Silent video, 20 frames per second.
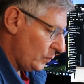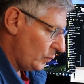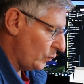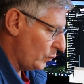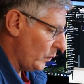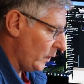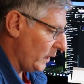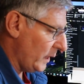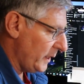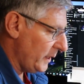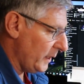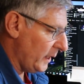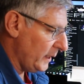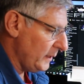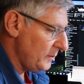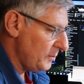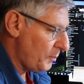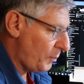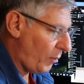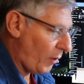Really
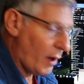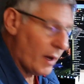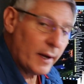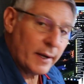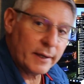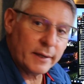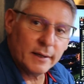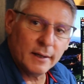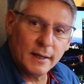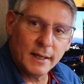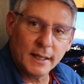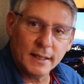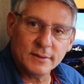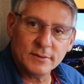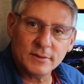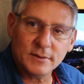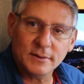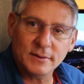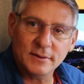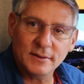nice product,
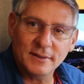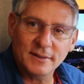guys.